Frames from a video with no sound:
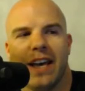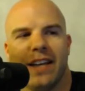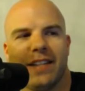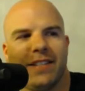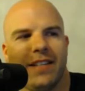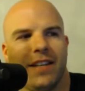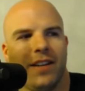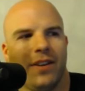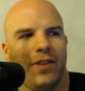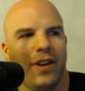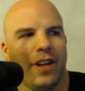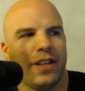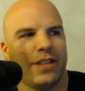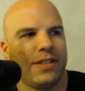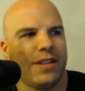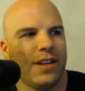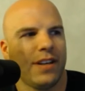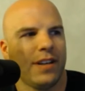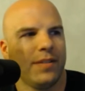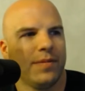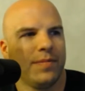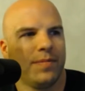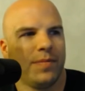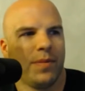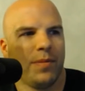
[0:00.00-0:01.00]
Yeah, it's
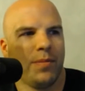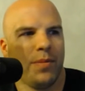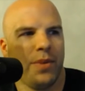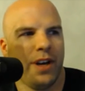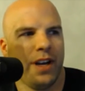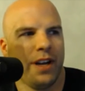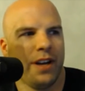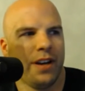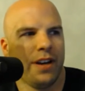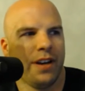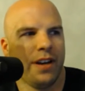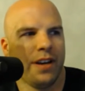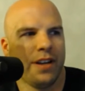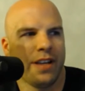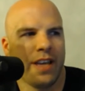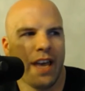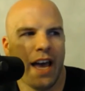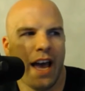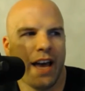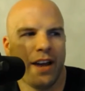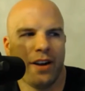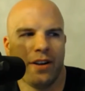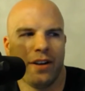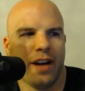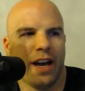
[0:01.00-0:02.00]
interesting, but
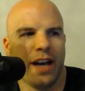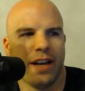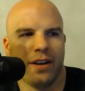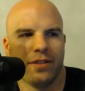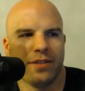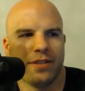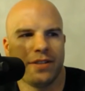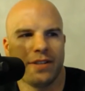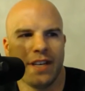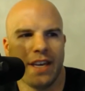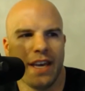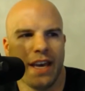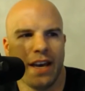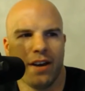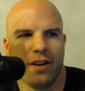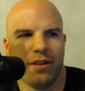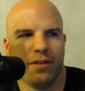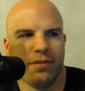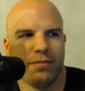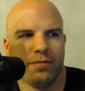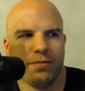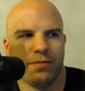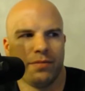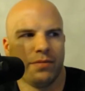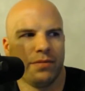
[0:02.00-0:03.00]
I don't see
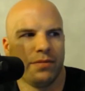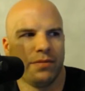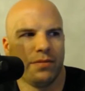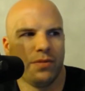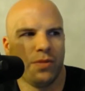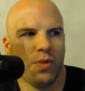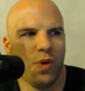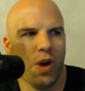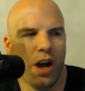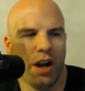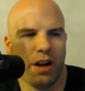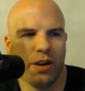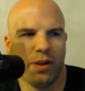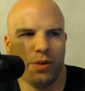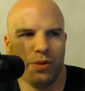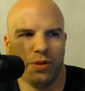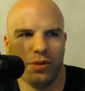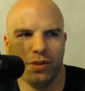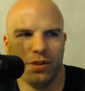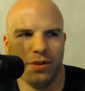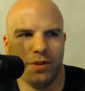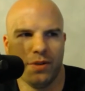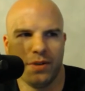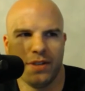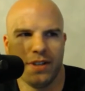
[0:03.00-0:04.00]
how
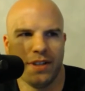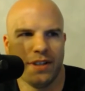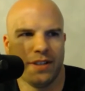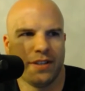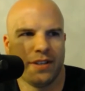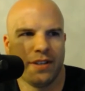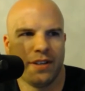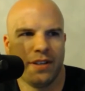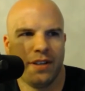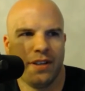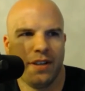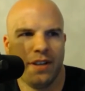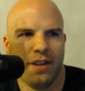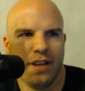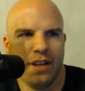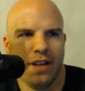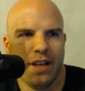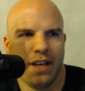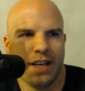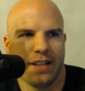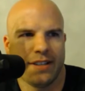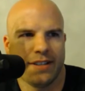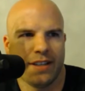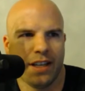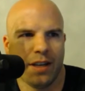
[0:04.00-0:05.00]
Rockhold loses.
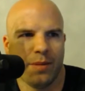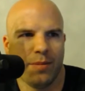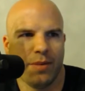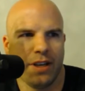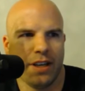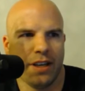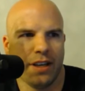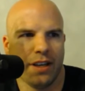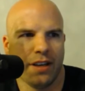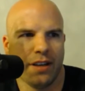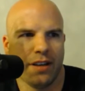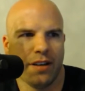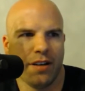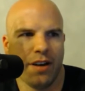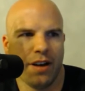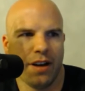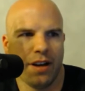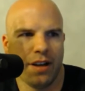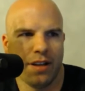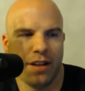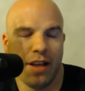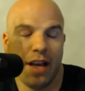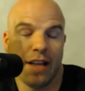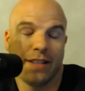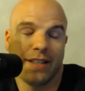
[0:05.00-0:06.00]
That's gonna be
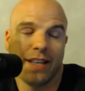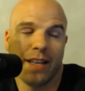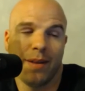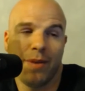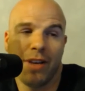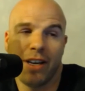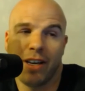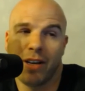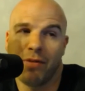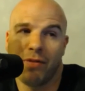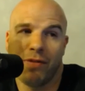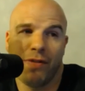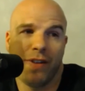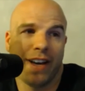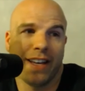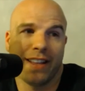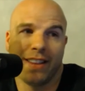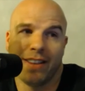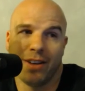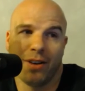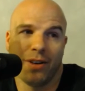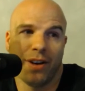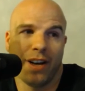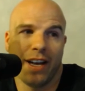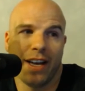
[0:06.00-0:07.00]
a good
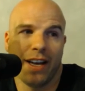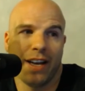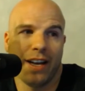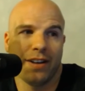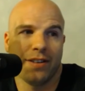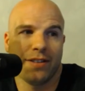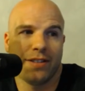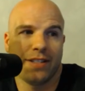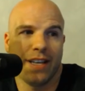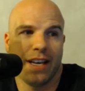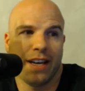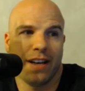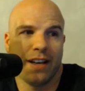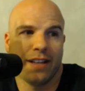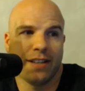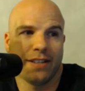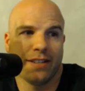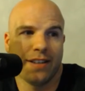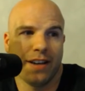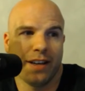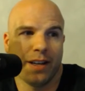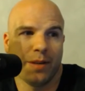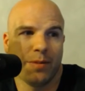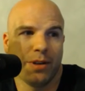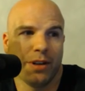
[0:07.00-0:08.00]
fight though. I don't see how
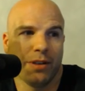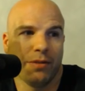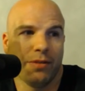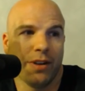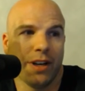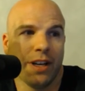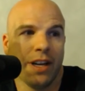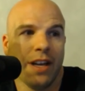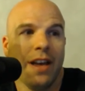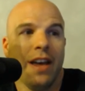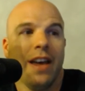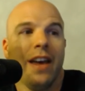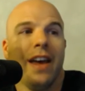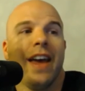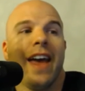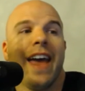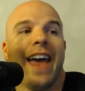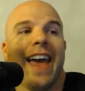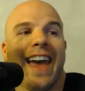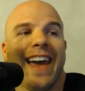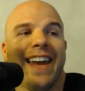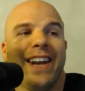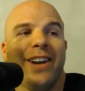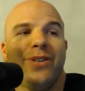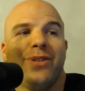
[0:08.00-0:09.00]
it's not gonna be a good fight.
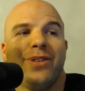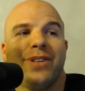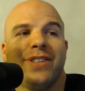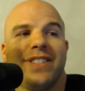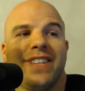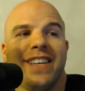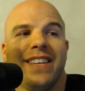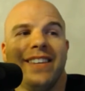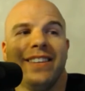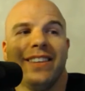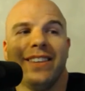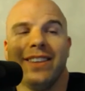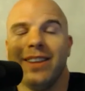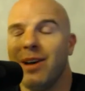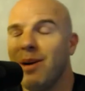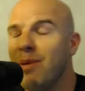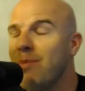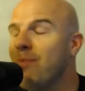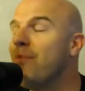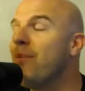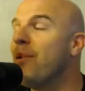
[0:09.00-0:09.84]
Henderson